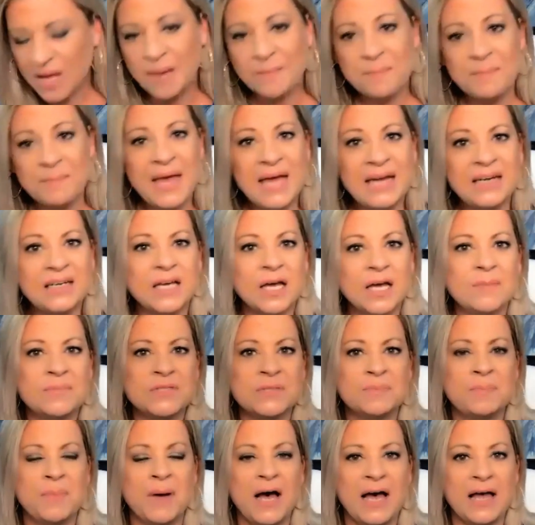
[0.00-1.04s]
Man
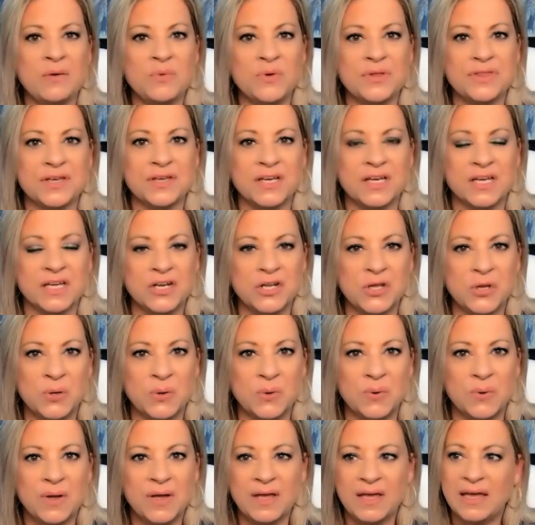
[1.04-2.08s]
comes by with a
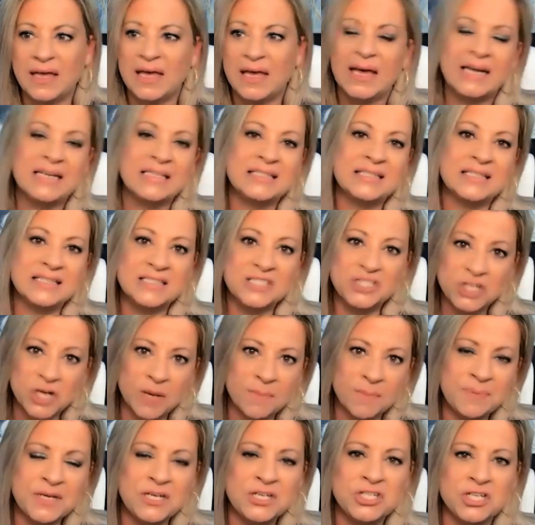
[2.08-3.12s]
canoe. He says,
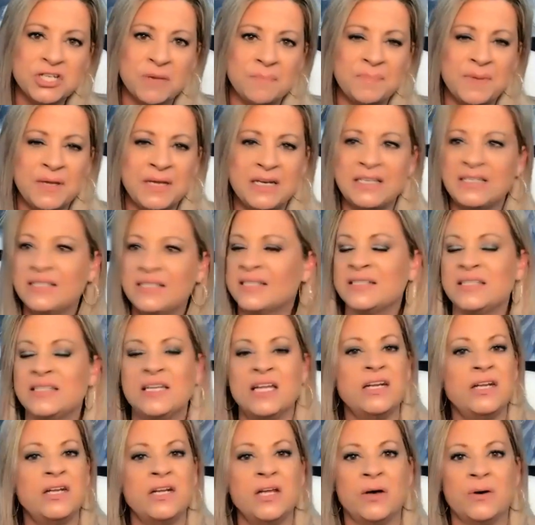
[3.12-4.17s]
jump in, jump in. He says, no,
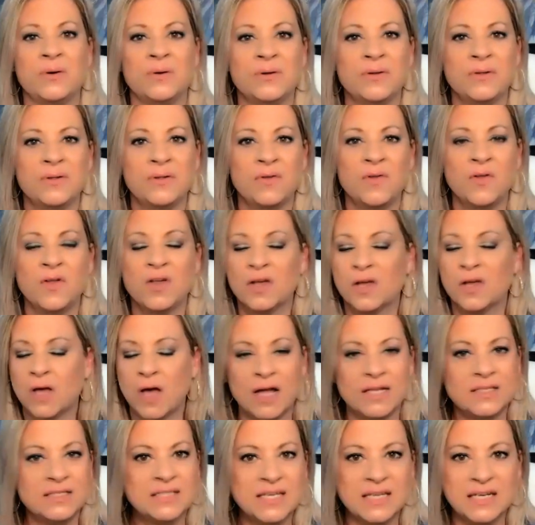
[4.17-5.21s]
no, no.
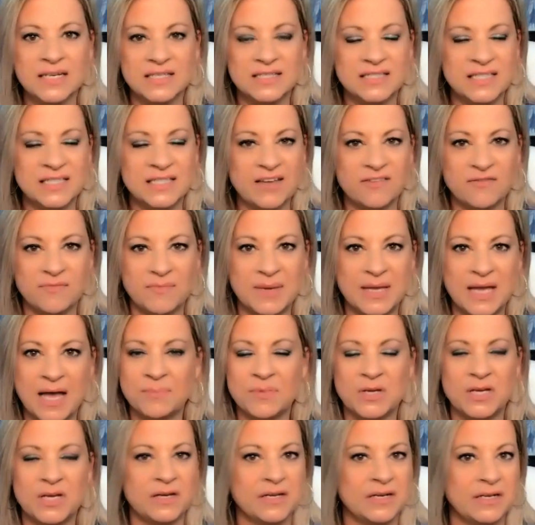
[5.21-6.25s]
God's going to save me. I'm
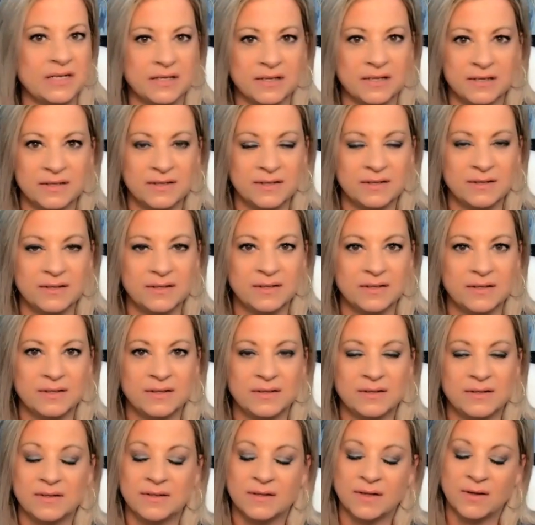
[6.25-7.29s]
good.
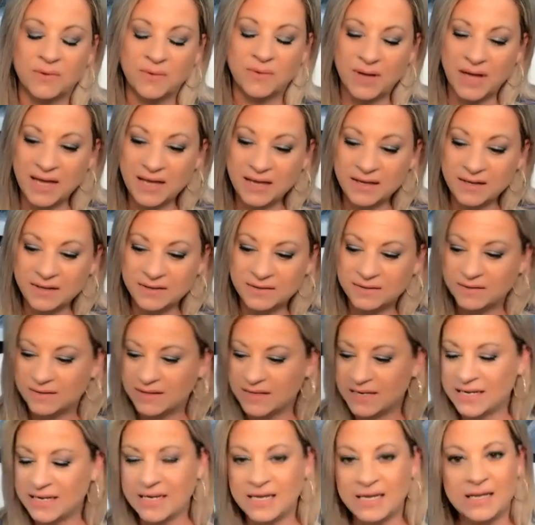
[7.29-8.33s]
Okay.
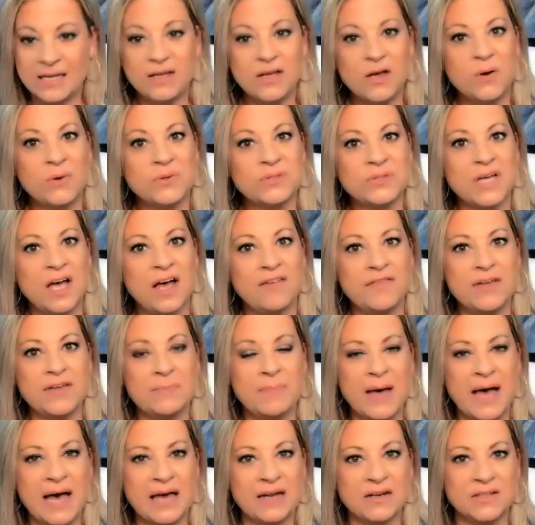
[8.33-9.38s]
He goes off. He
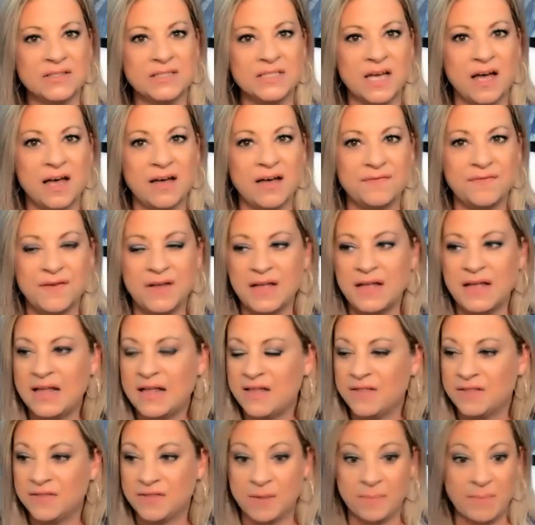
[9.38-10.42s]
paddles off.
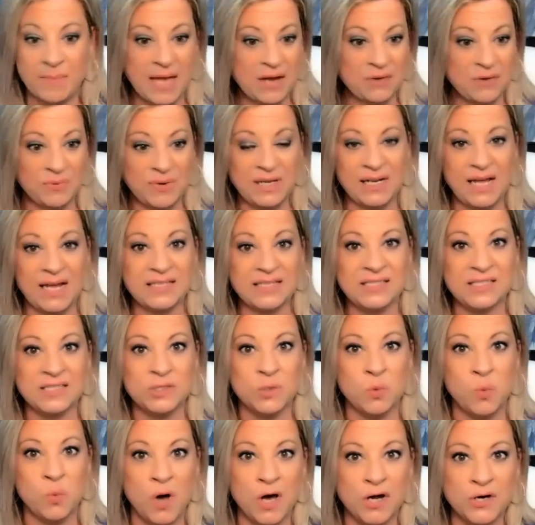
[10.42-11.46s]
The man realizes
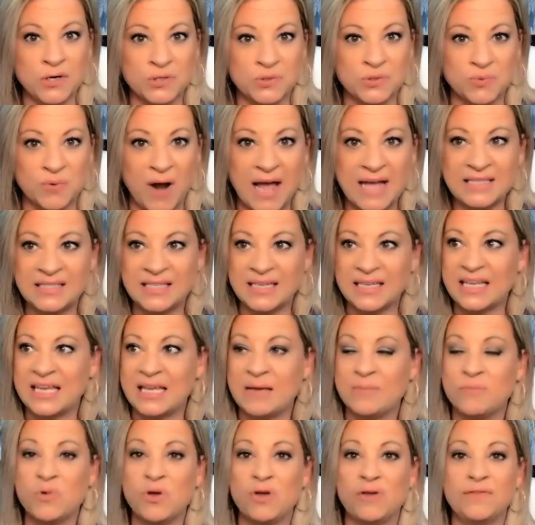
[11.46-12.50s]
the water's rising.
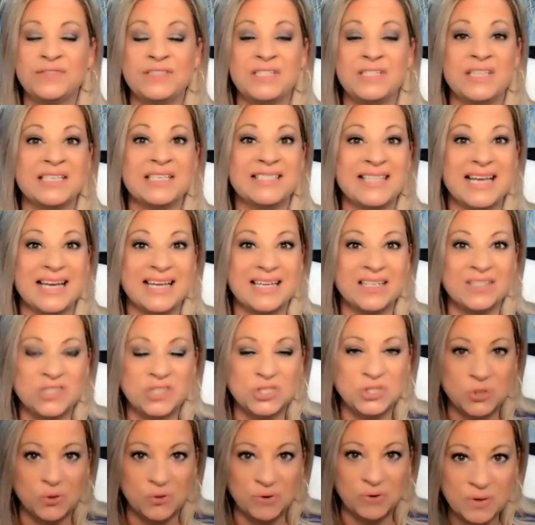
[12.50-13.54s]
He moves to the second
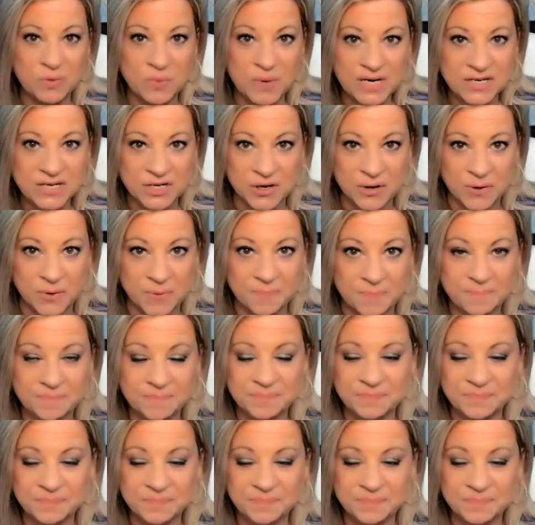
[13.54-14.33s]
story window.